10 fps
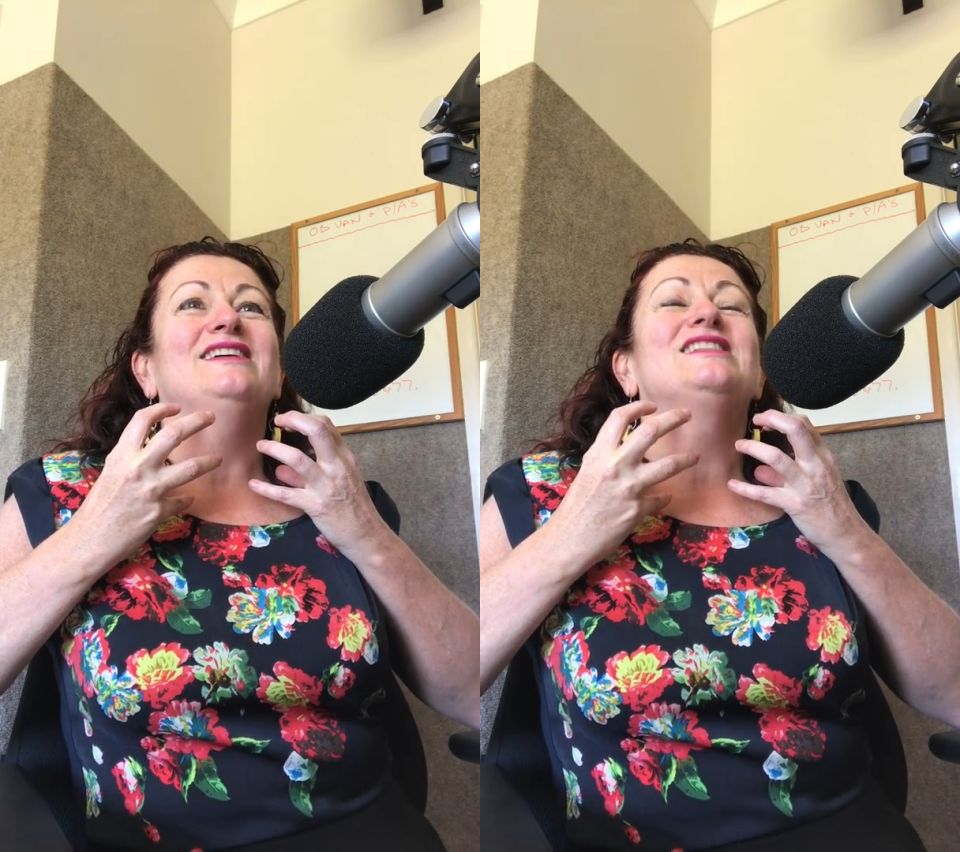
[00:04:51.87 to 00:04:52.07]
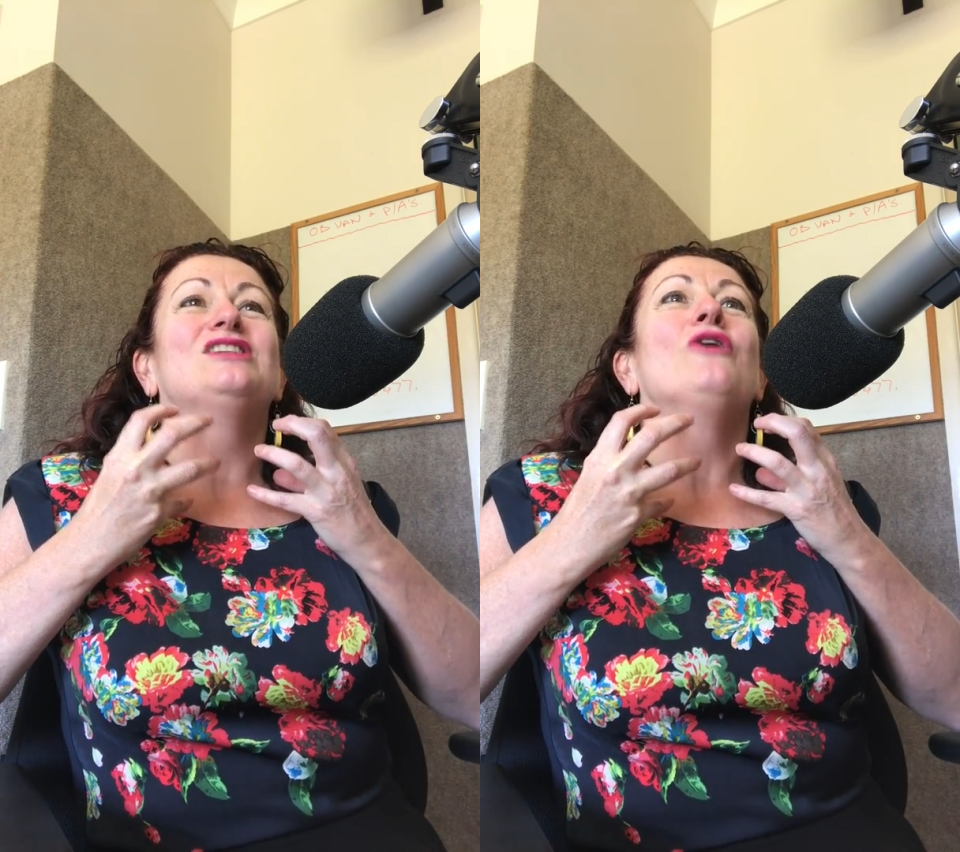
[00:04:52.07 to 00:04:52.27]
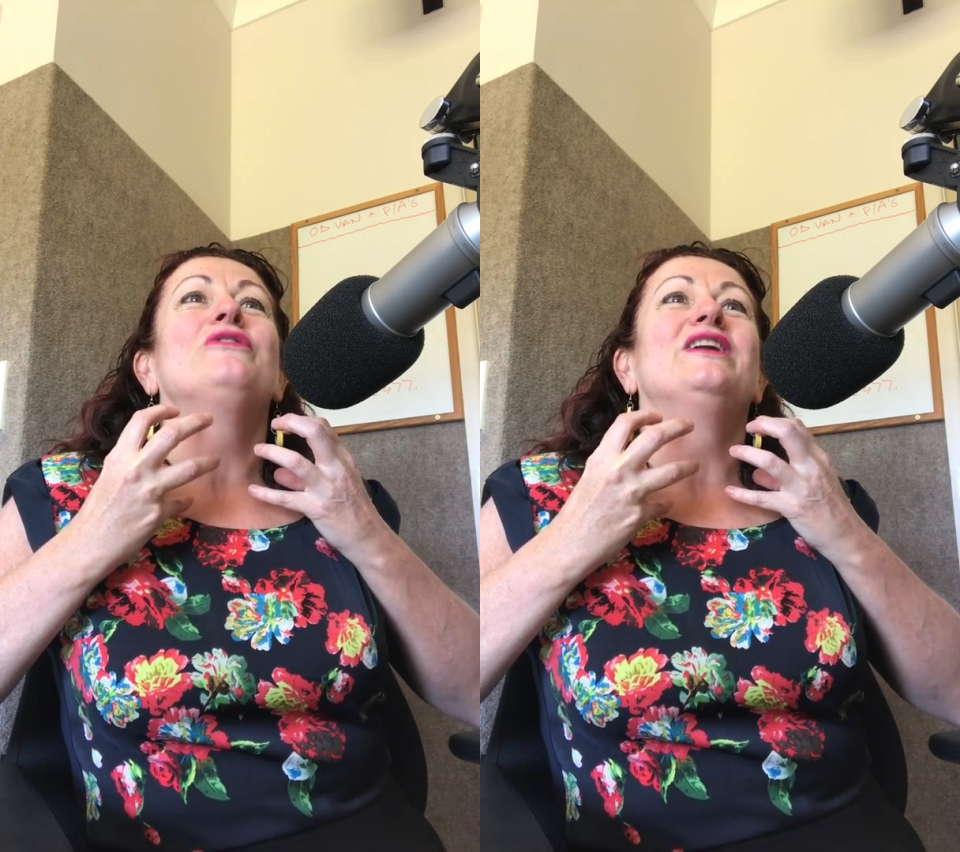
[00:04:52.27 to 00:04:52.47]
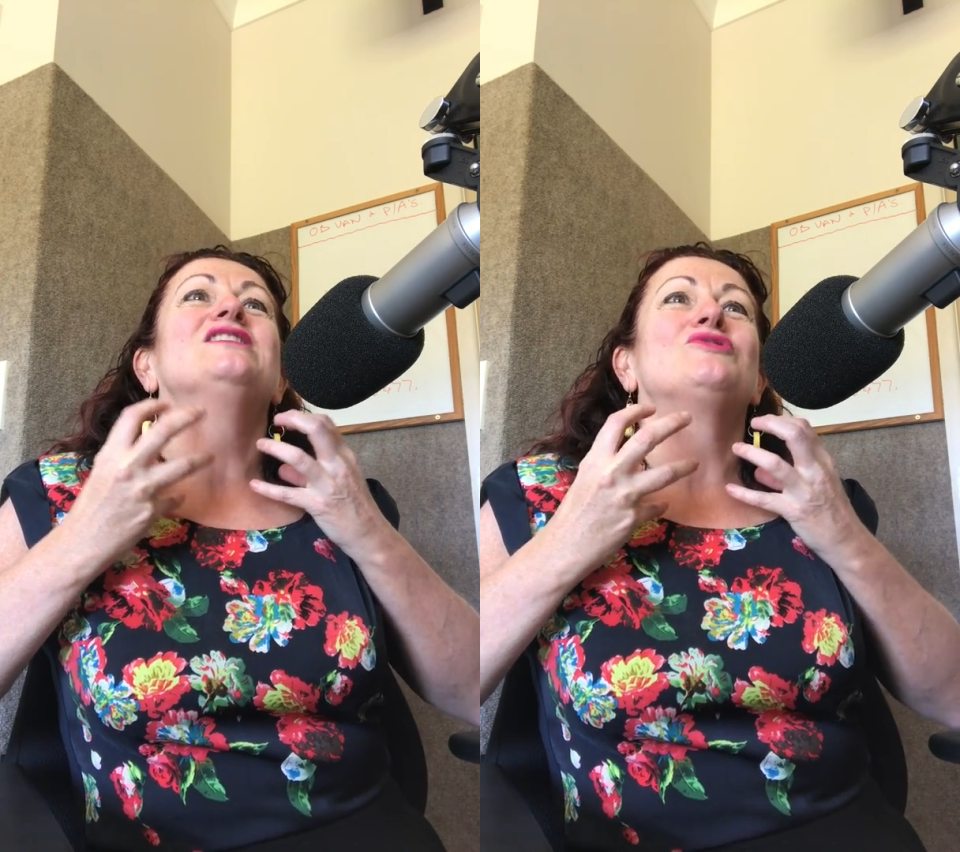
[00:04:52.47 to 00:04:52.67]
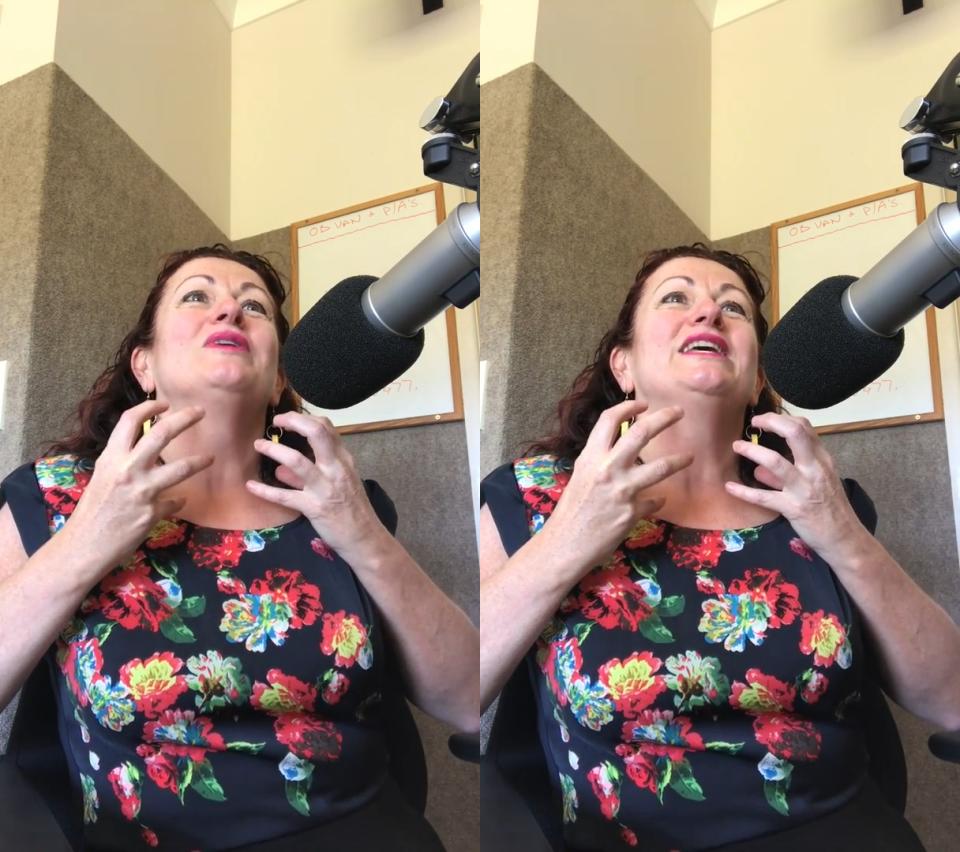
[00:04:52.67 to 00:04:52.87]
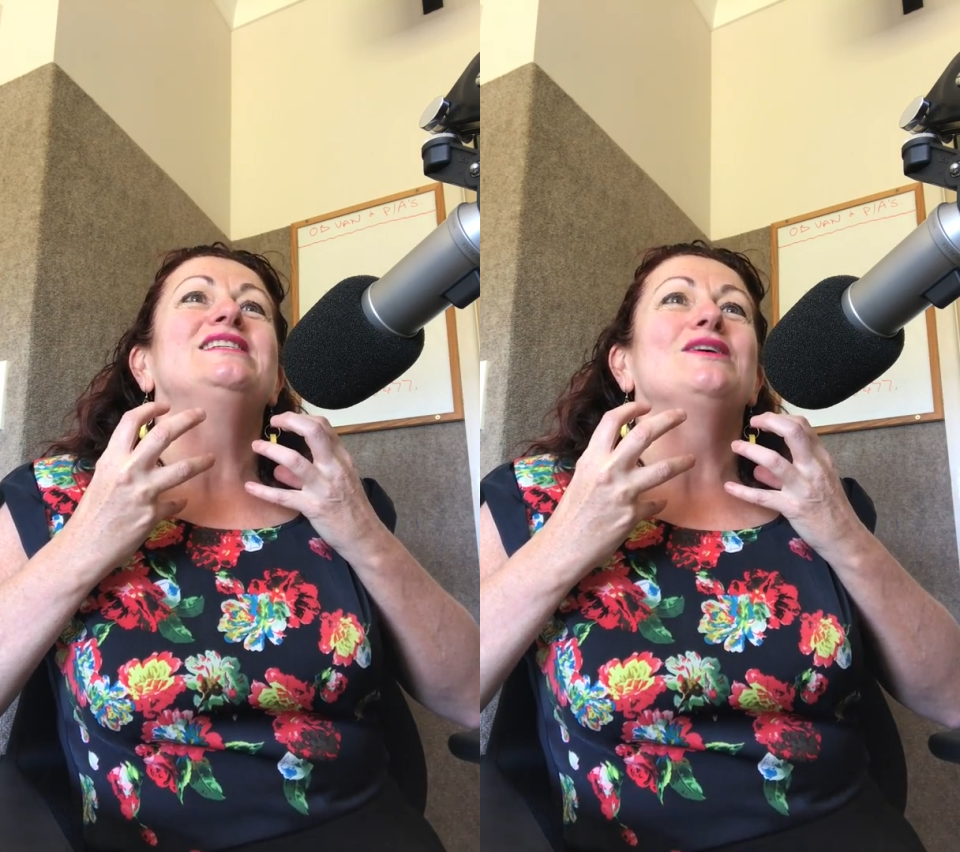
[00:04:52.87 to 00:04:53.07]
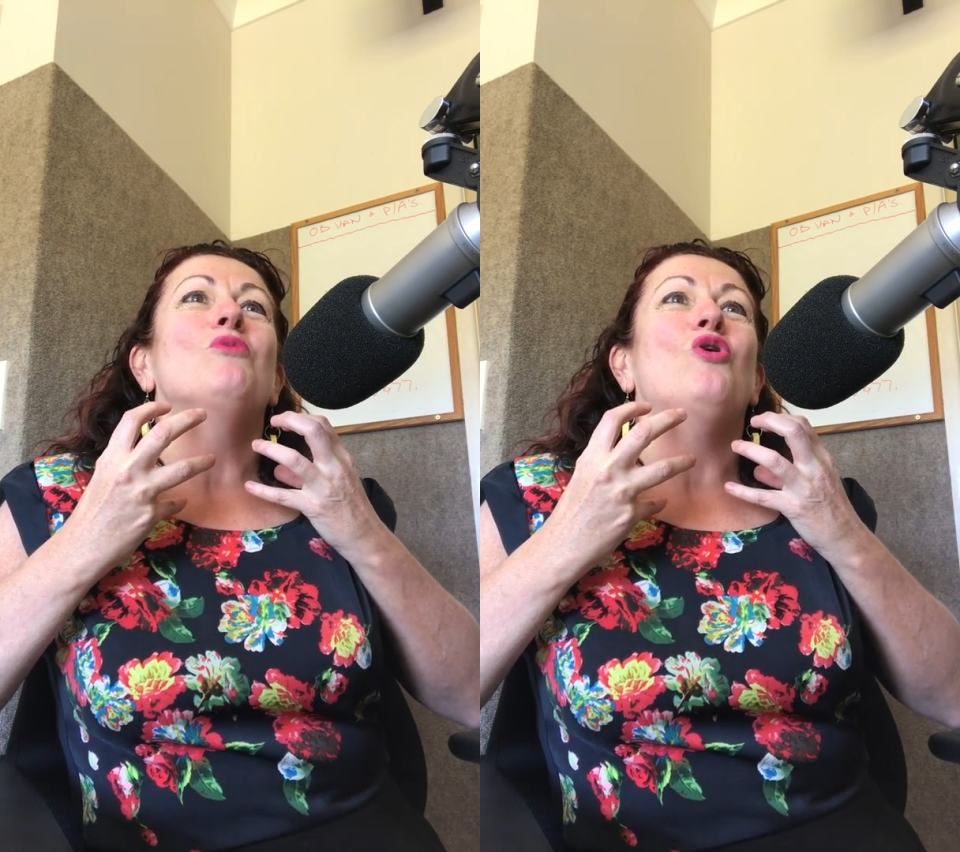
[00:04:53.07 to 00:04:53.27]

so that it's releasing